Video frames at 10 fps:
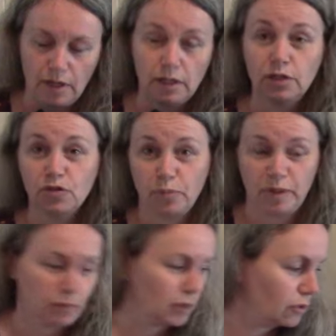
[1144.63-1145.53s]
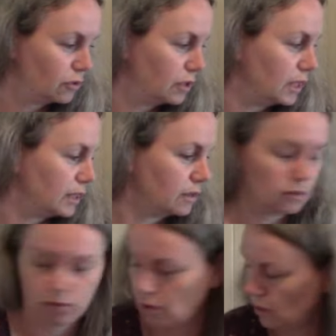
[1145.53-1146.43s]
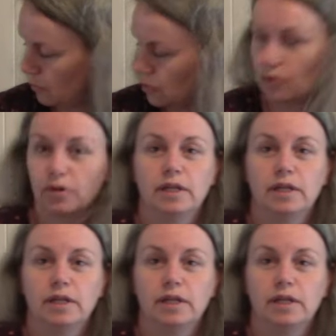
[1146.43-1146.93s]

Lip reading: a lot of people could need. Oh, sorry,